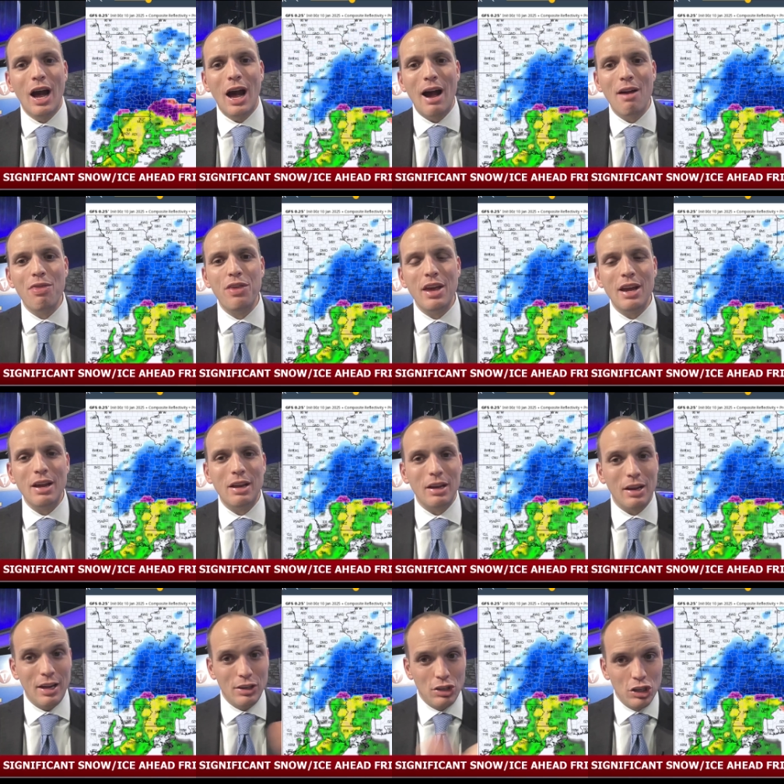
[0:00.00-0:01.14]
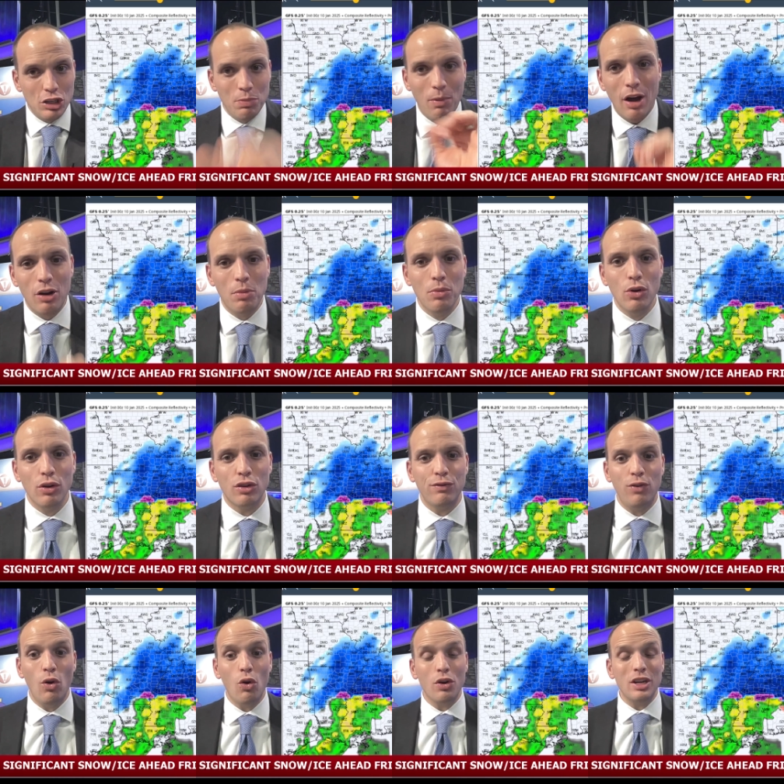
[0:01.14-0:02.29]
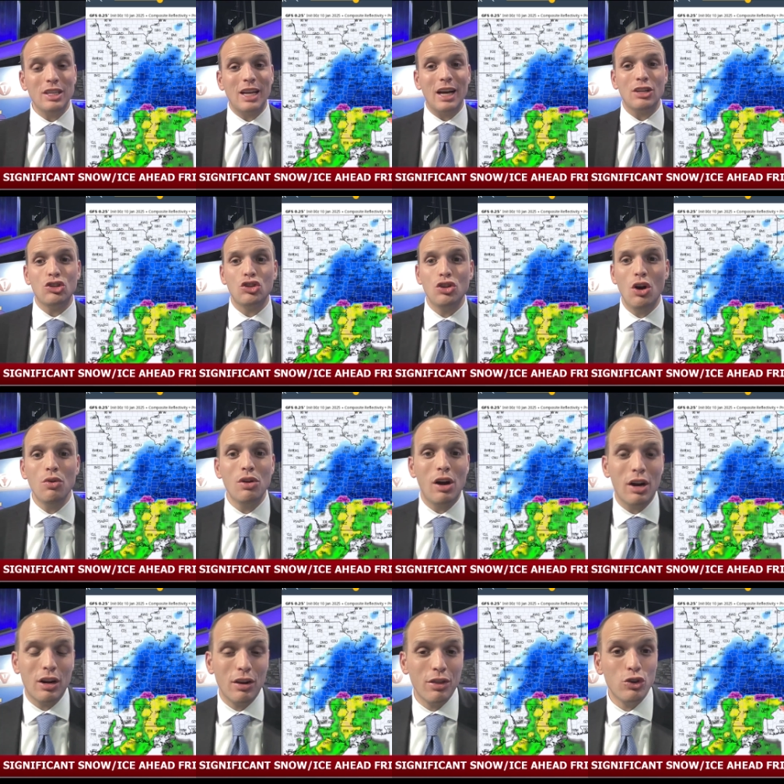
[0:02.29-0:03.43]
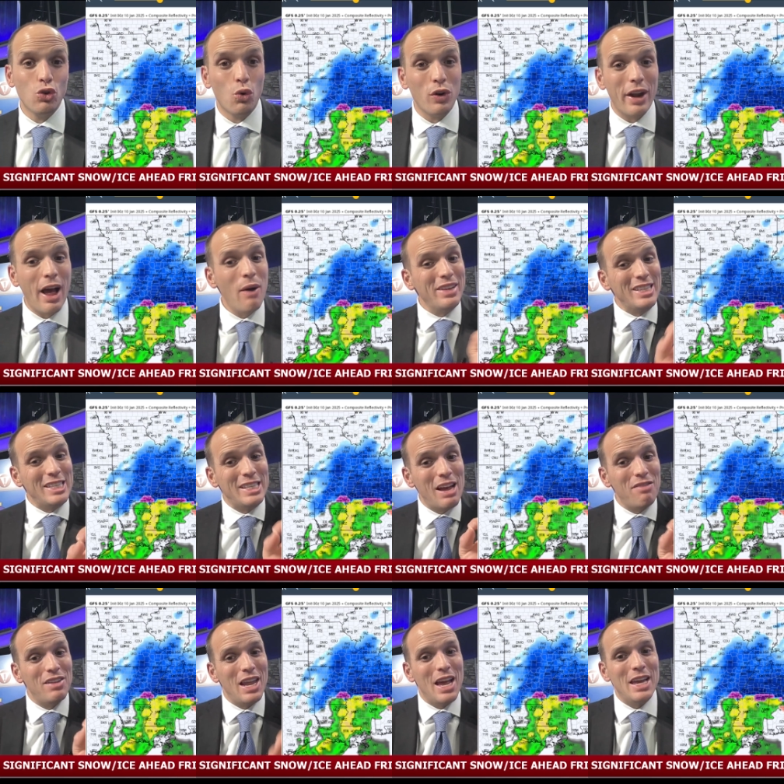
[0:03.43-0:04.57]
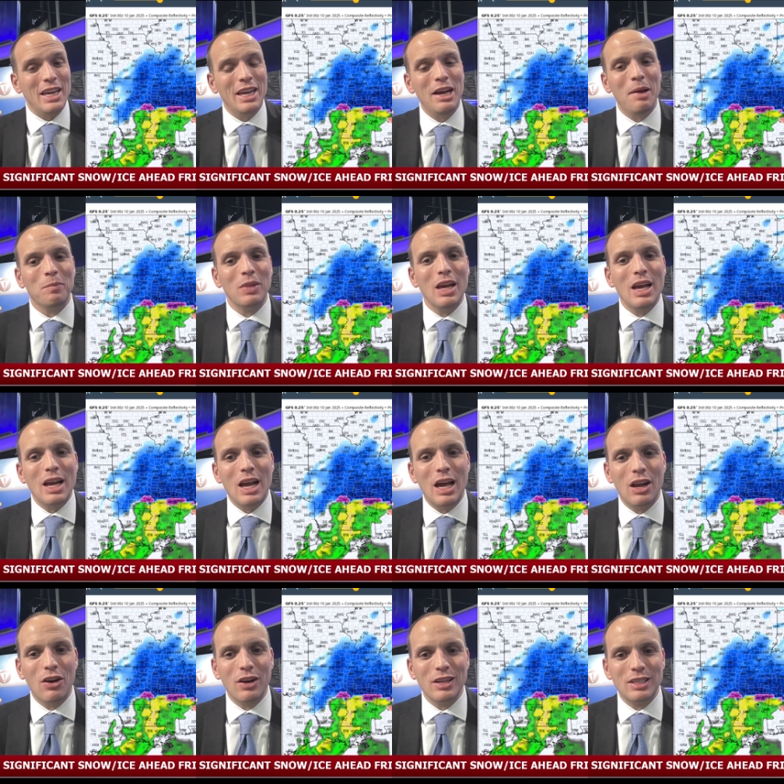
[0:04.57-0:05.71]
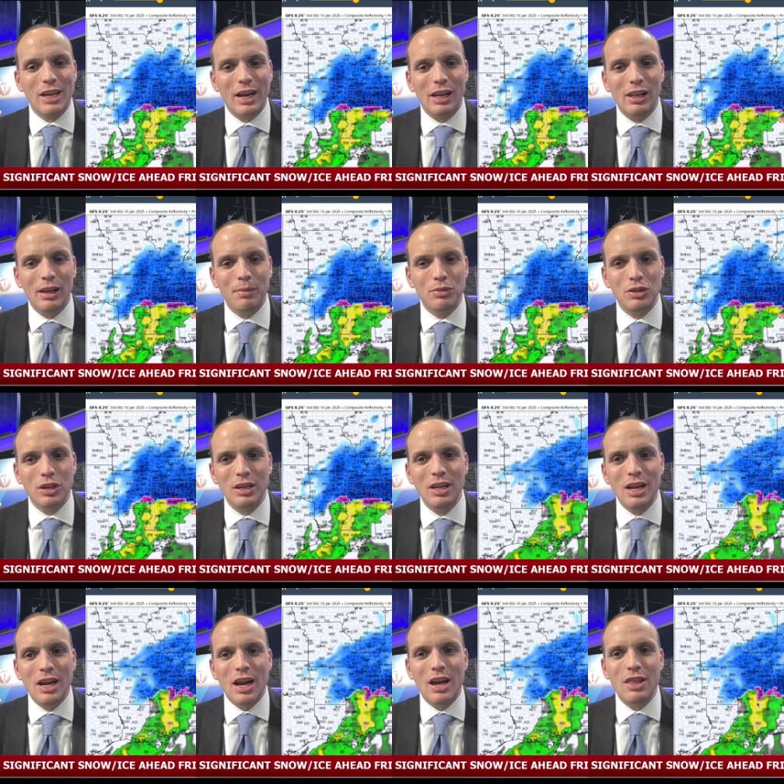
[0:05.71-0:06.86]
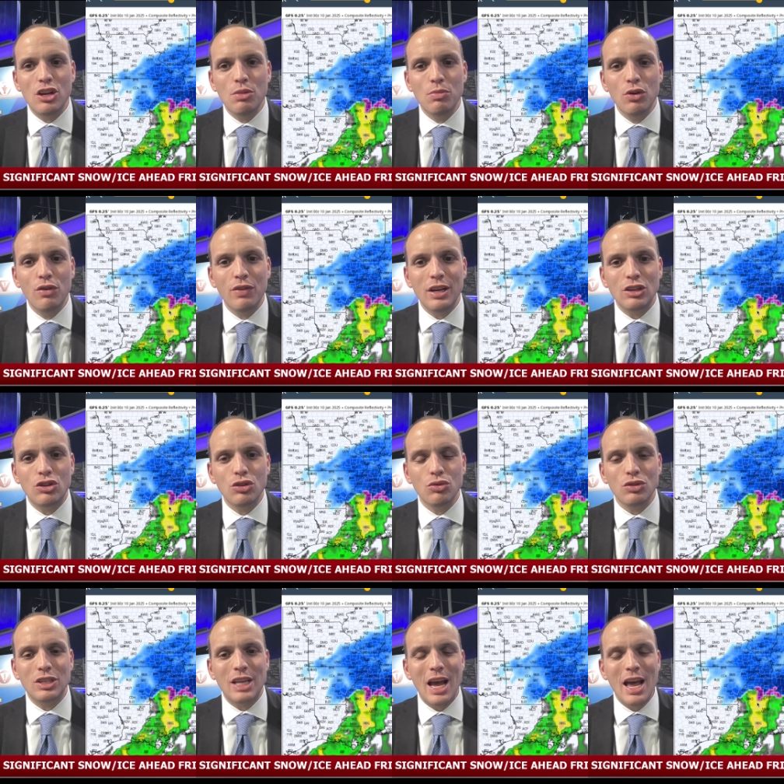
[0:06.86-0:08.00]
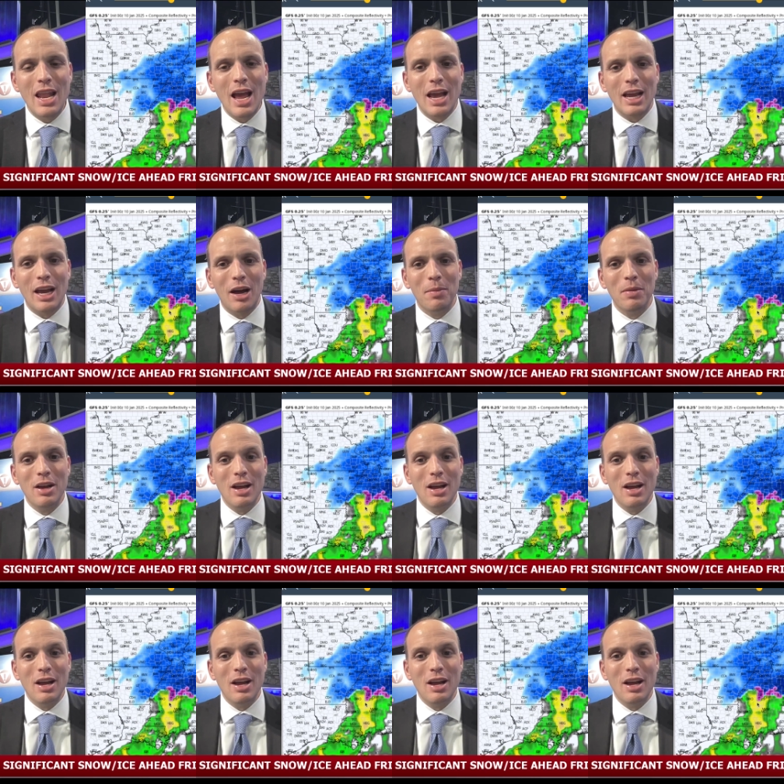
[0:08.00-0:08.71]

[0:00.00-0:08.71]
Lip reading: I think as this model moves forward, it's got snow knocking on the door. Now it's 7 a.m. in areas like Clemson, and then you move into 10 a.m.,